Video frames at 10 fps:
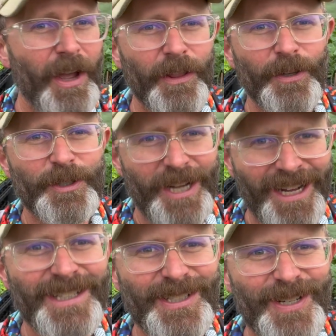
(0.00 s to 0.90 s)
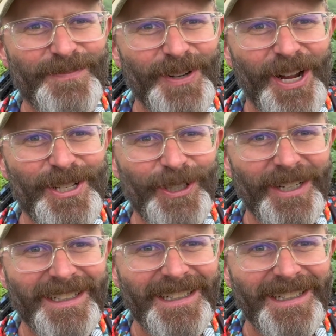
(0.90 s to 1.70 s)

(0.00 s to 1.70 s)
There's constant pressure.